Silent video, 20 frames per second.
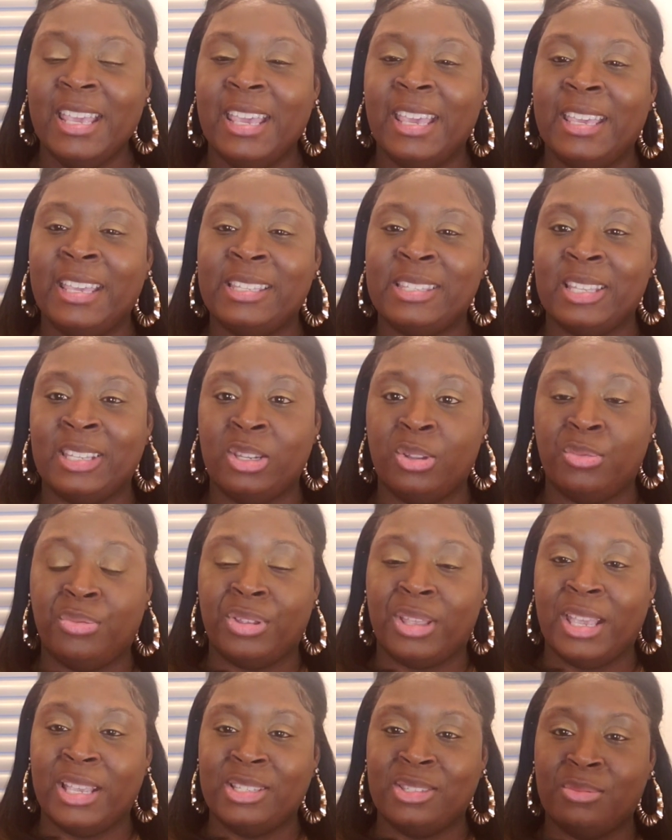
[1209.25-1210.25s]
and hit that
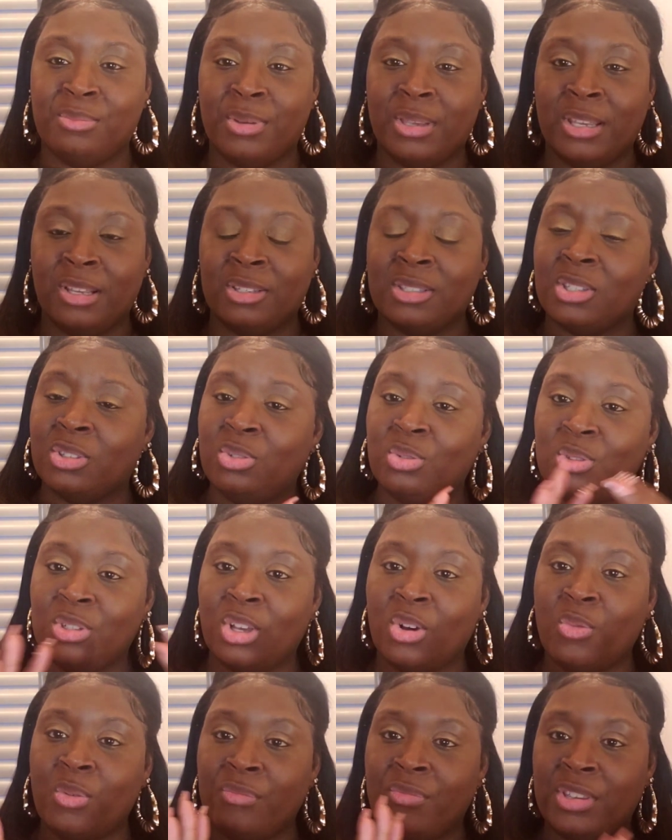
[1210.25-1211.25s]
notification bell so you
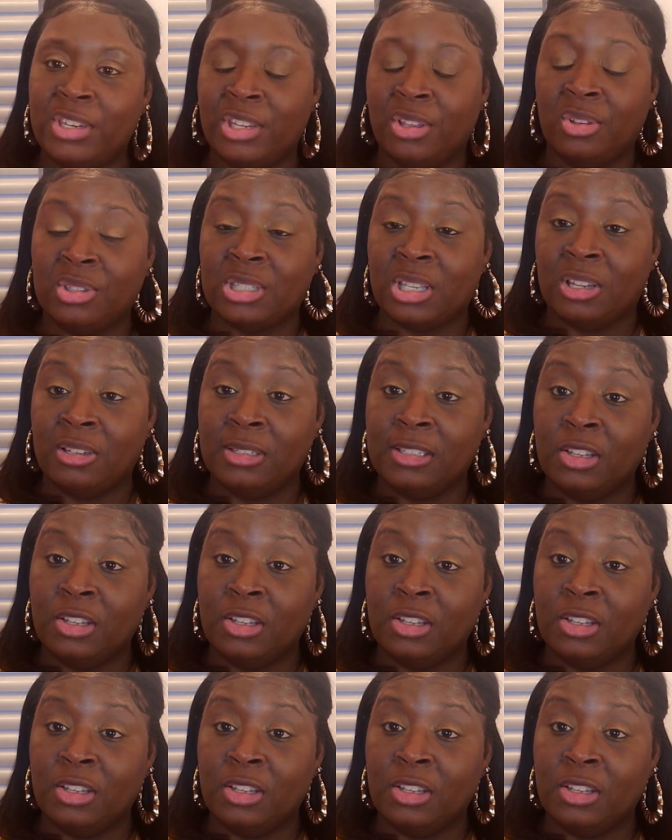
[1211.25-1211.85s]
know when videos are